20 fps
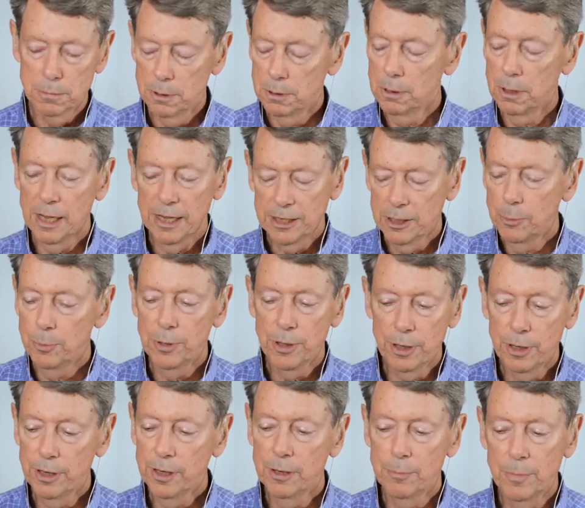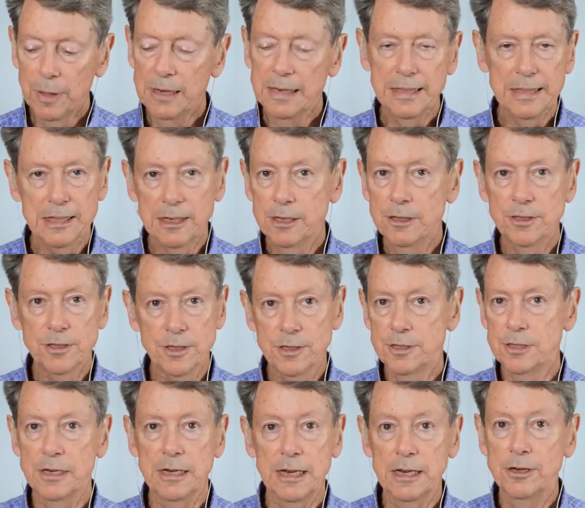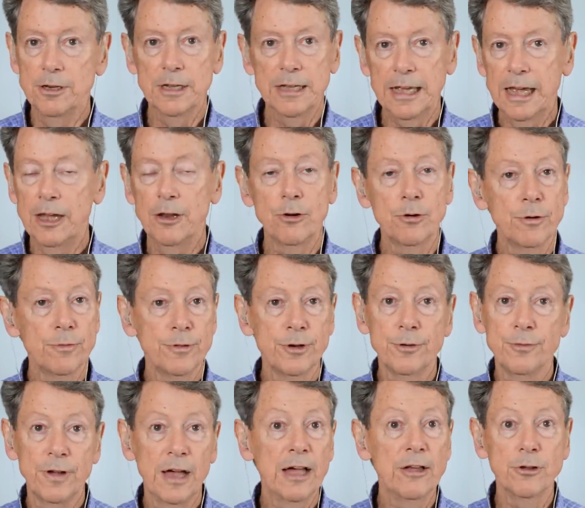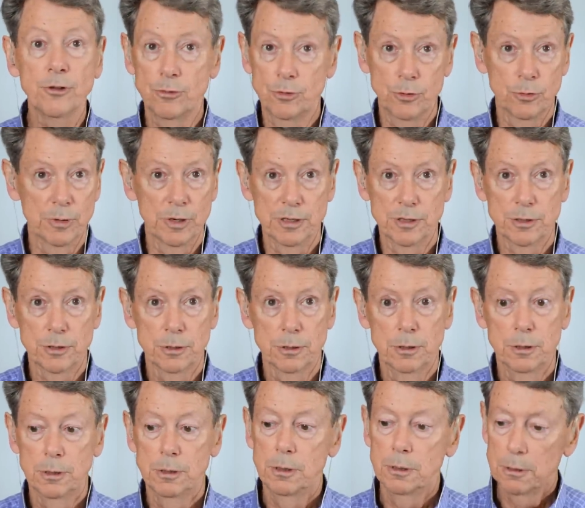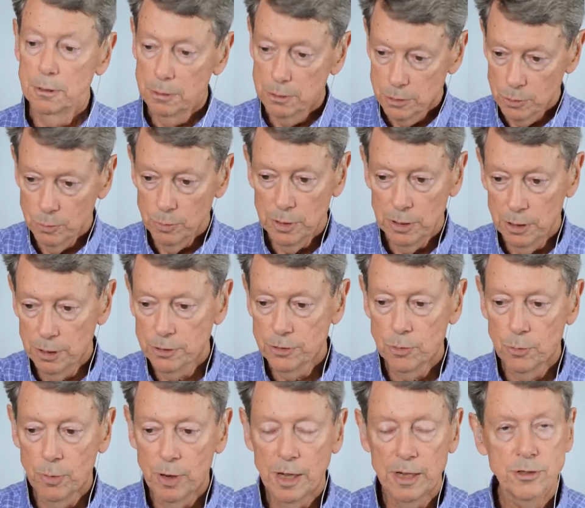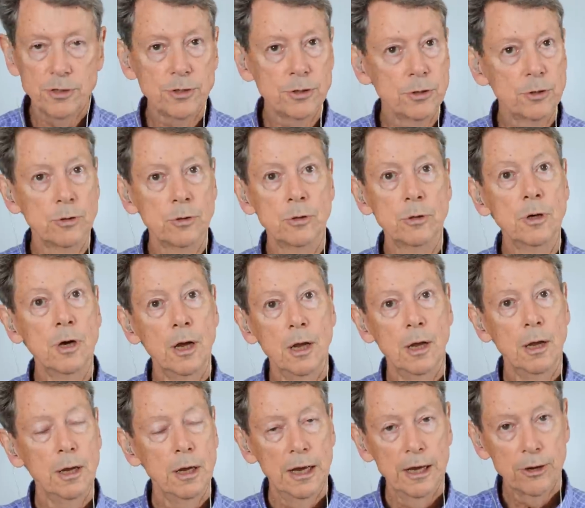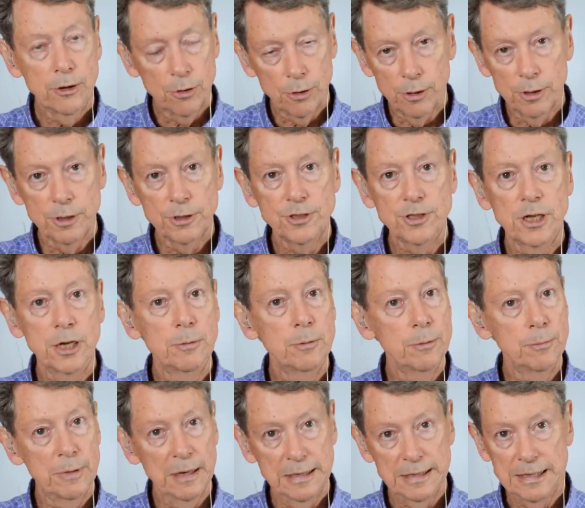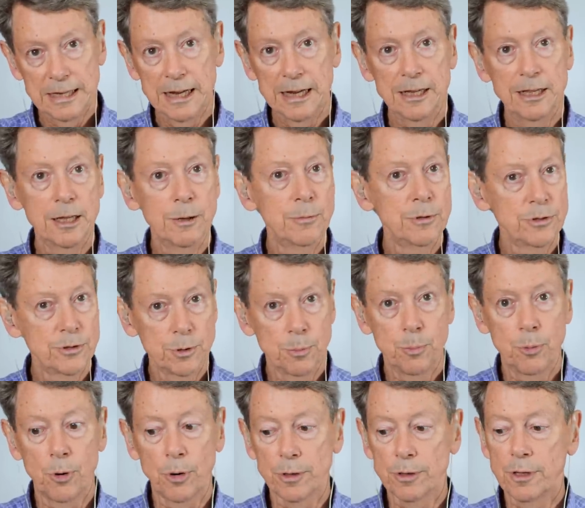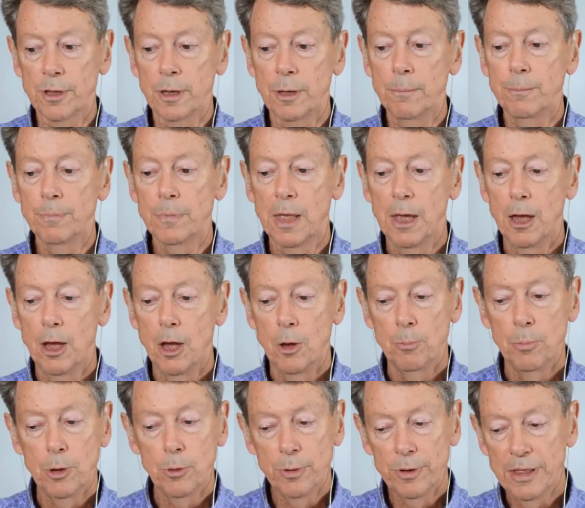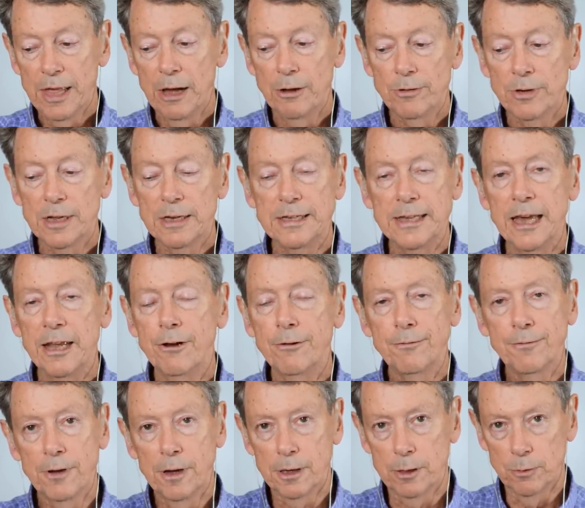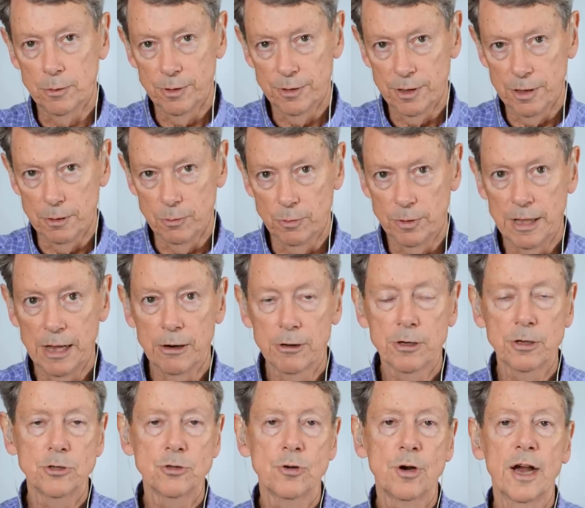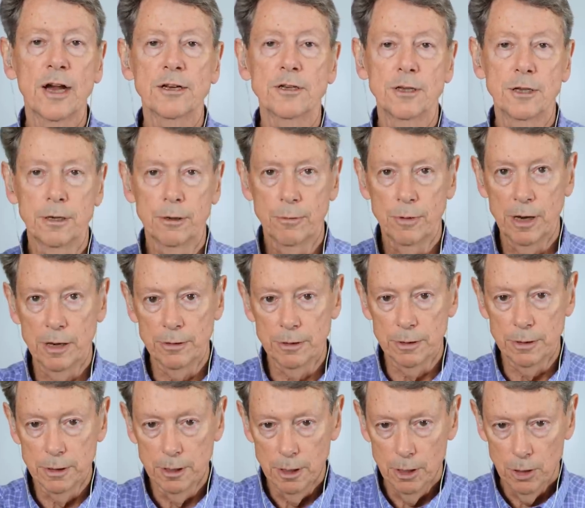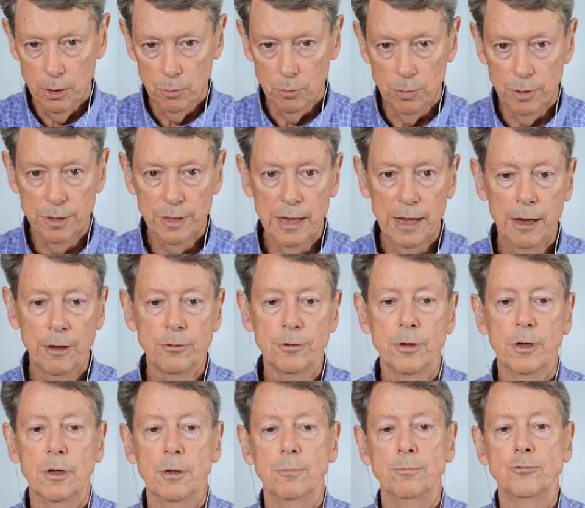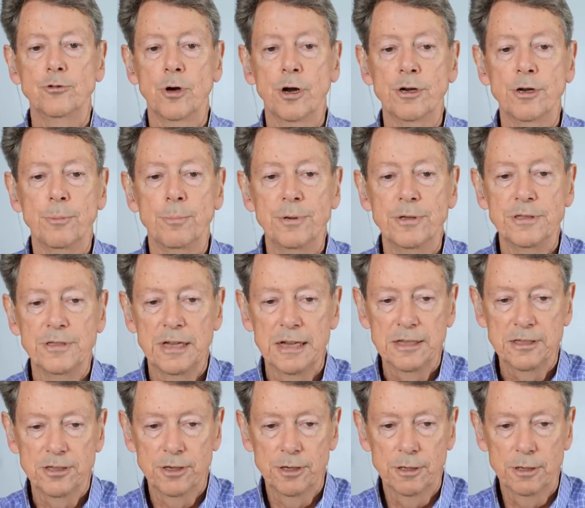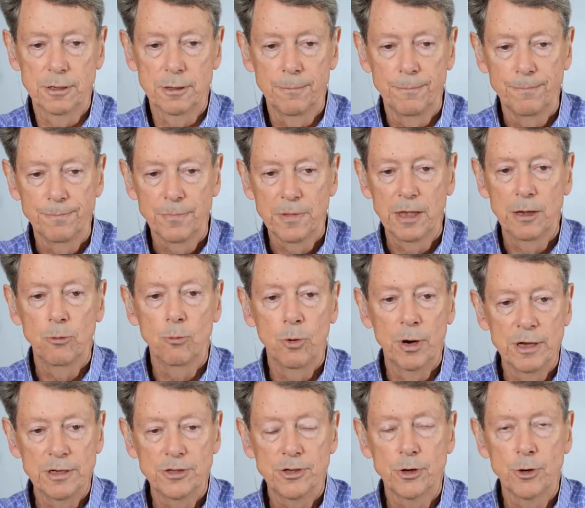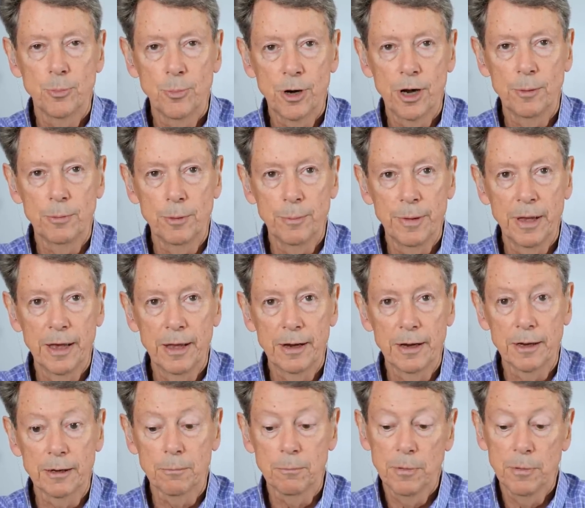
The likability of many things is an indicator of their value to us. So we look to ways to encourage them and maintain them and support them, but without identifying with it, without contracting around it, without trying to possess it in ways that are problematic.